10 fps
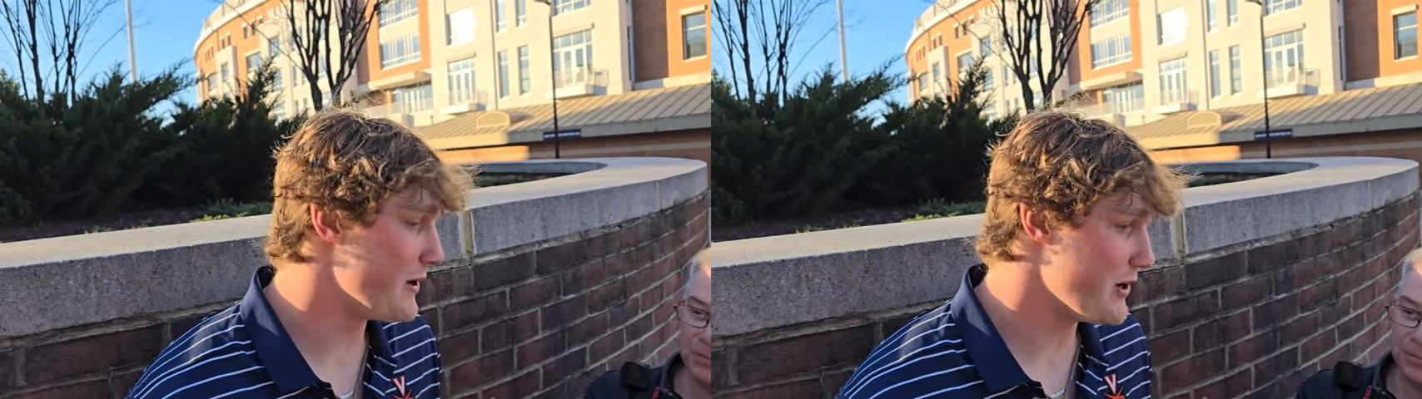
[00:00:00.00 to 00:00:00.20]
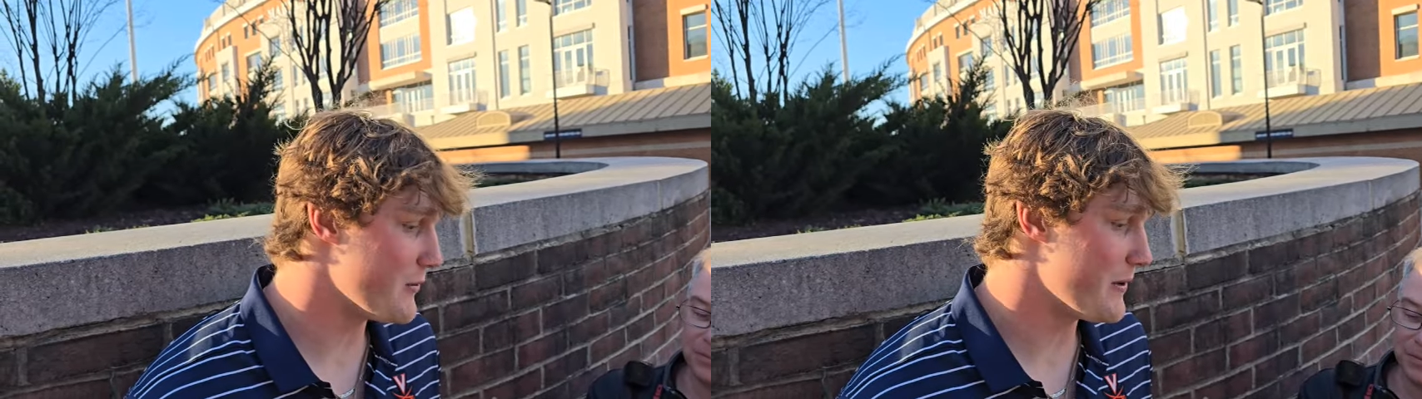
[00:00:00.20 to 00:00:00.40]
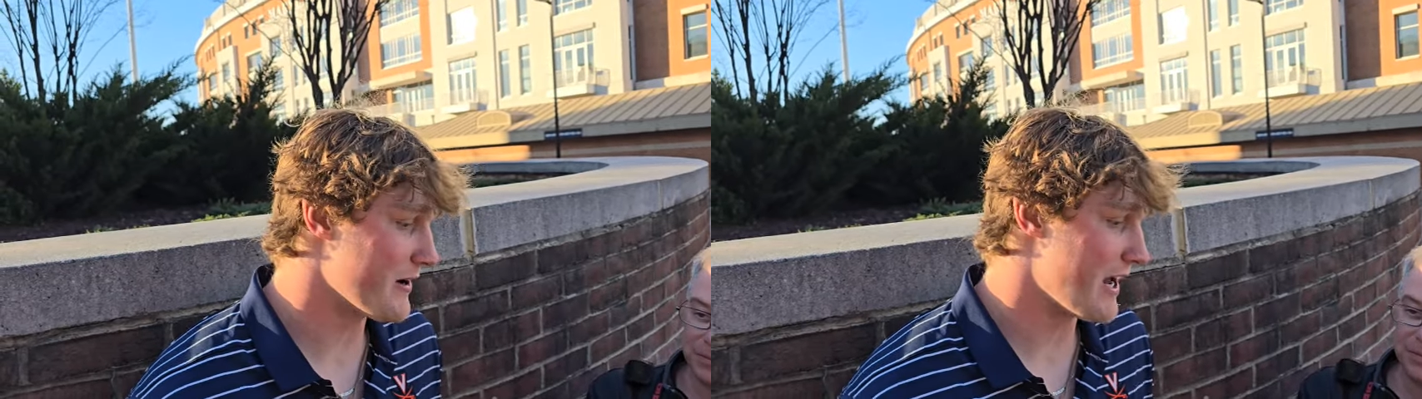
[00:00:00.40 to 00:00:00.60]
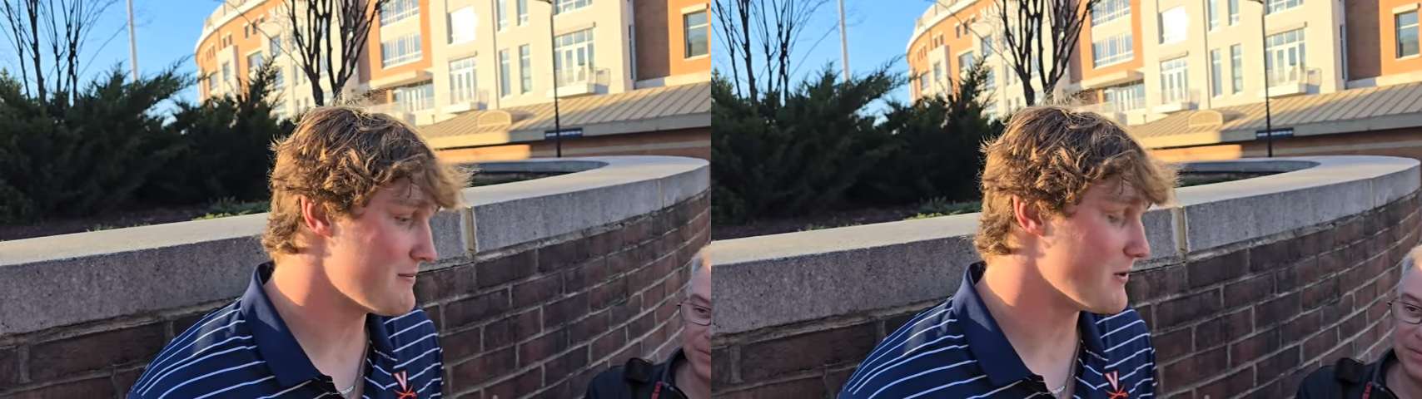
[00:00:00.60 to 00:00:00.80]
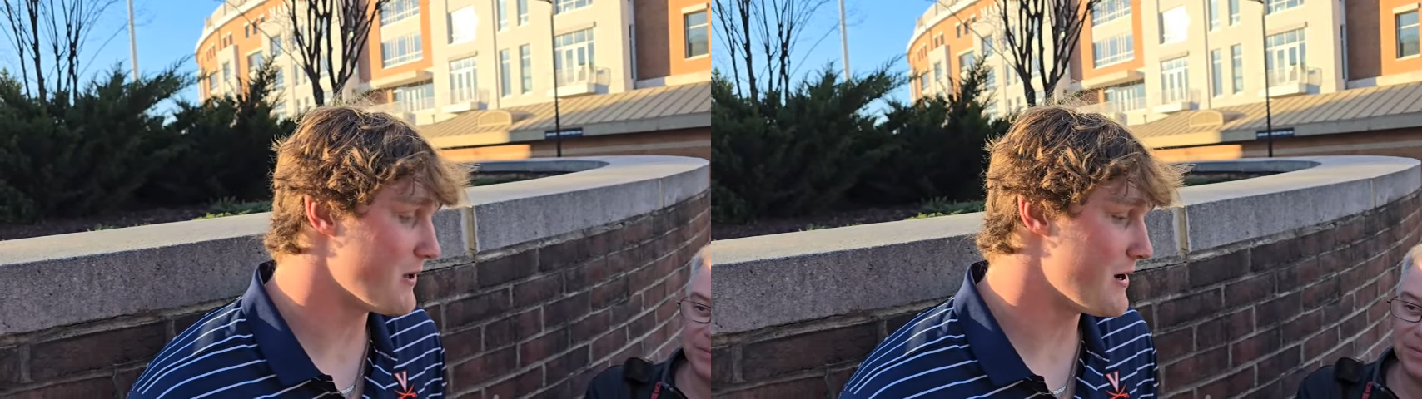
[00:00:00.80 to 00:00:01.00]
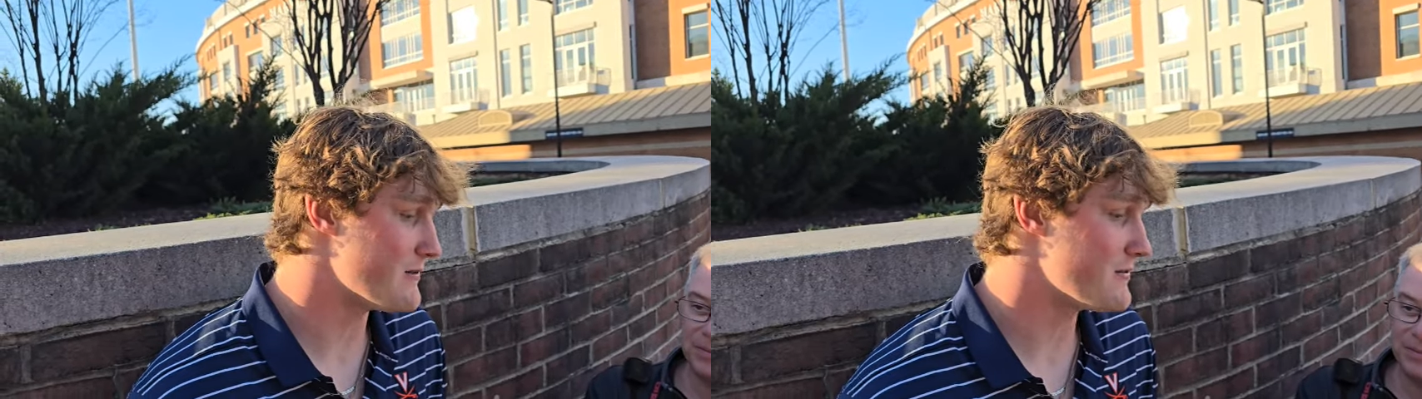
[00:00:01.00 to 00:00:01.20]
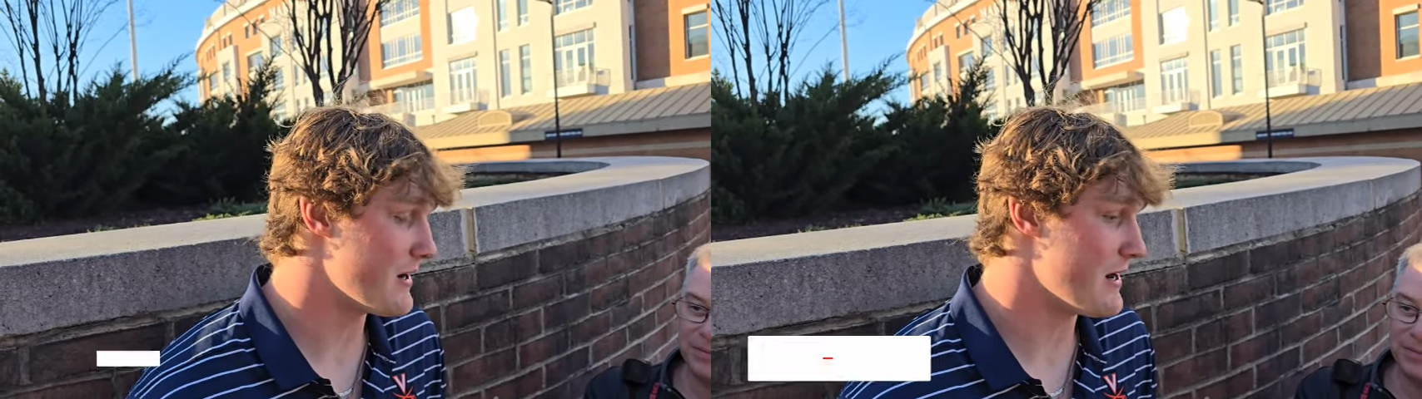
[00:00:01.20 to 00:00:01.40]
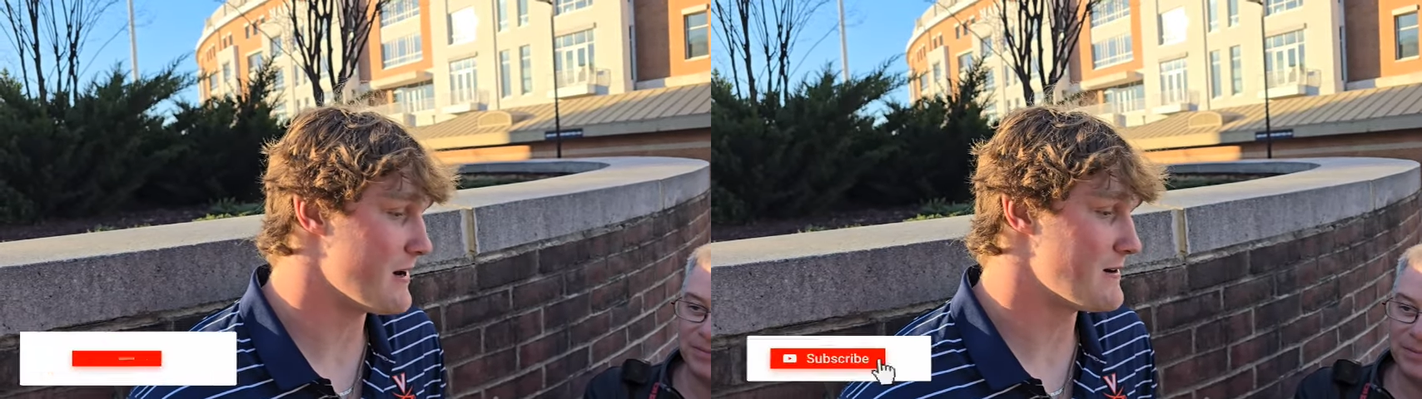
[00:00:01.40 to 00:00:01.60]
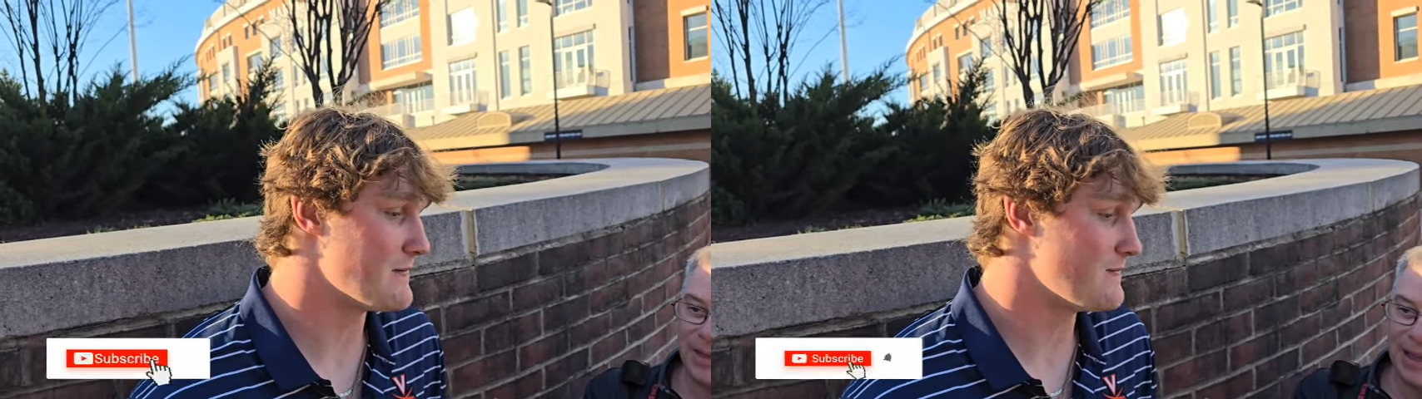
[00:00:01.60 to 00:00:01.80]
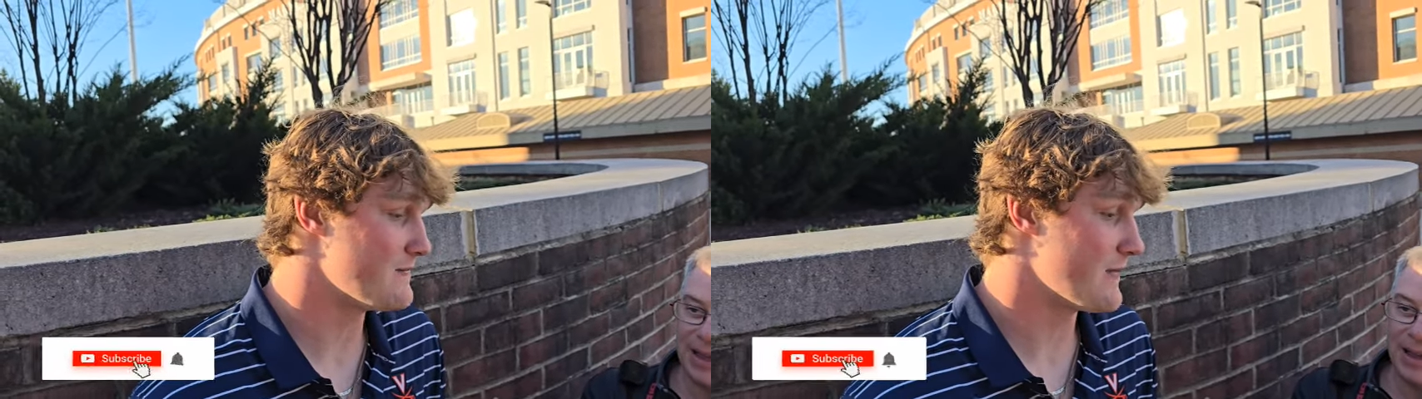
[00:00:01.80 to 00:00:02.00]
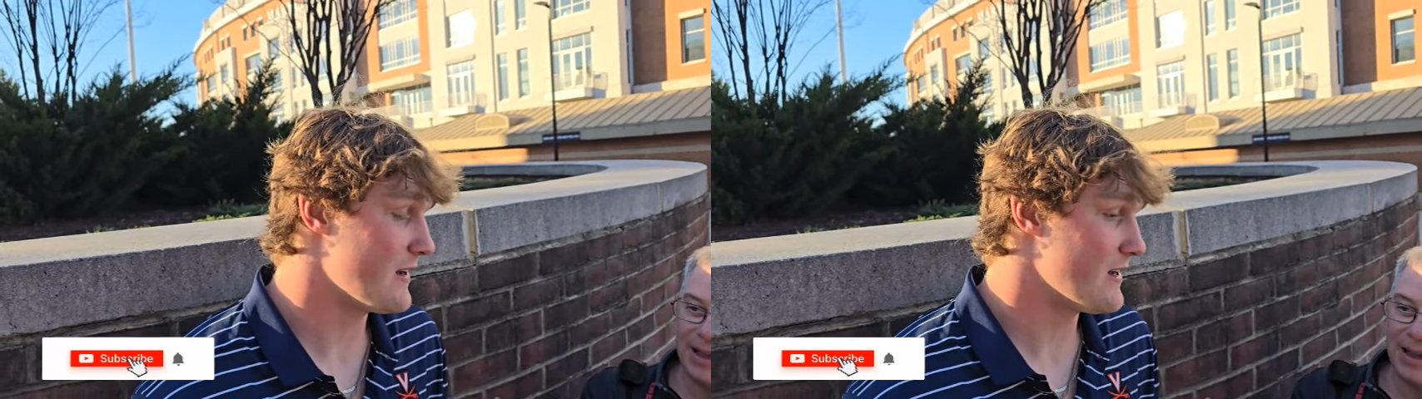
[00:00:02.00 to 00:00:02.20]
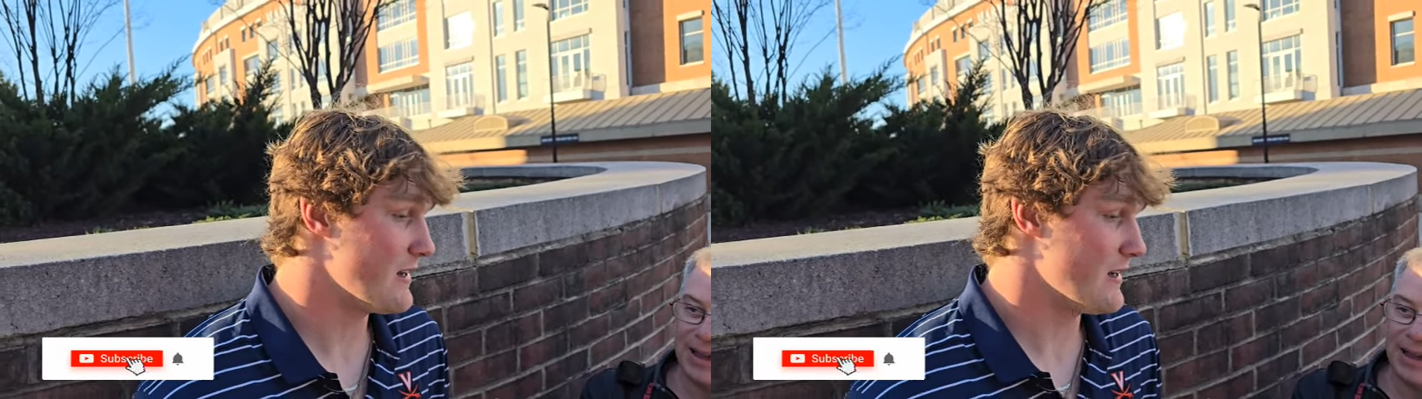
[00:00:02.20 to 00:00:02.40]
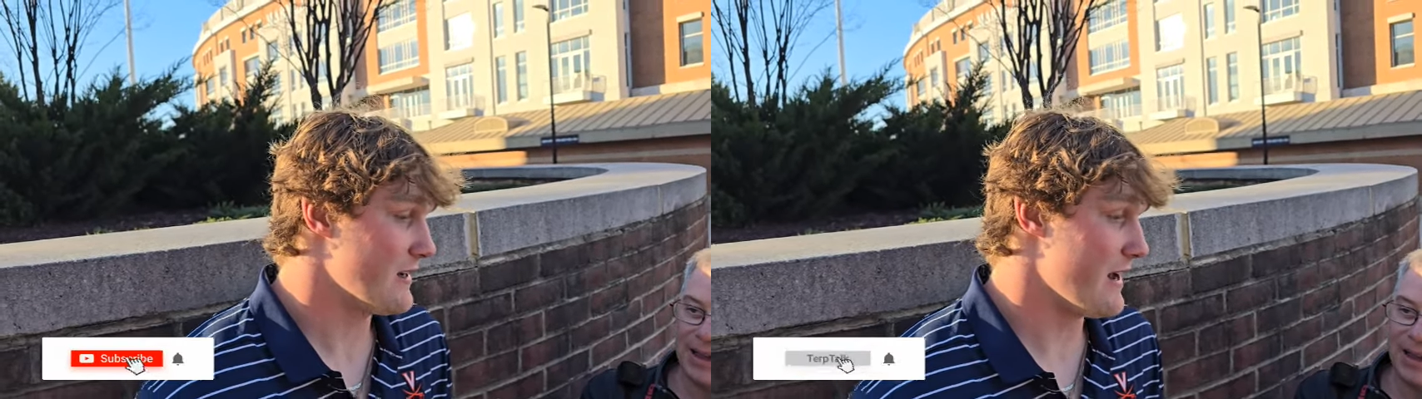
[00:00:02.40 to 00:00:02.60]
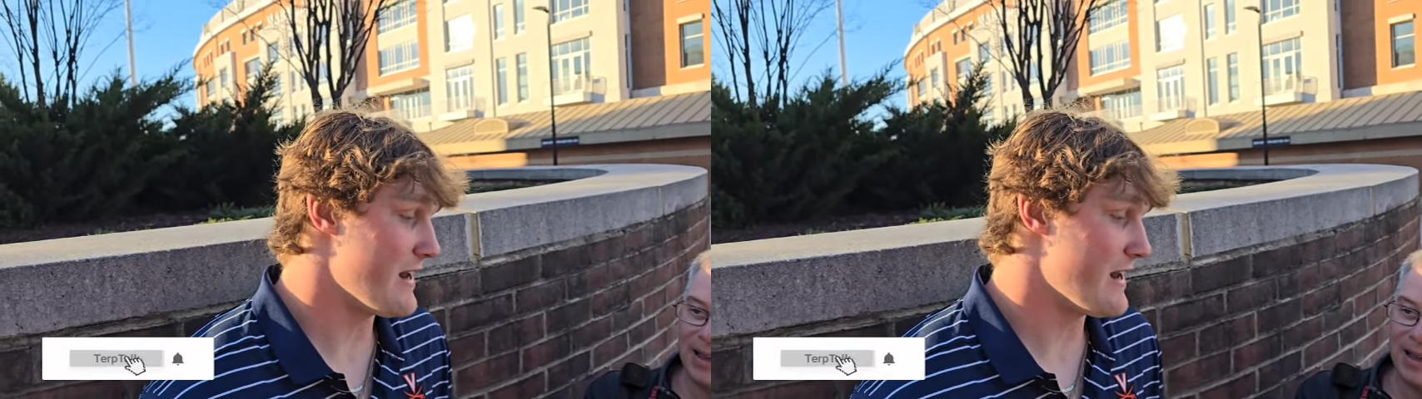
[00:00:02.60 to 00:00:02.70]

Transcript: we, knew what we were capable of. and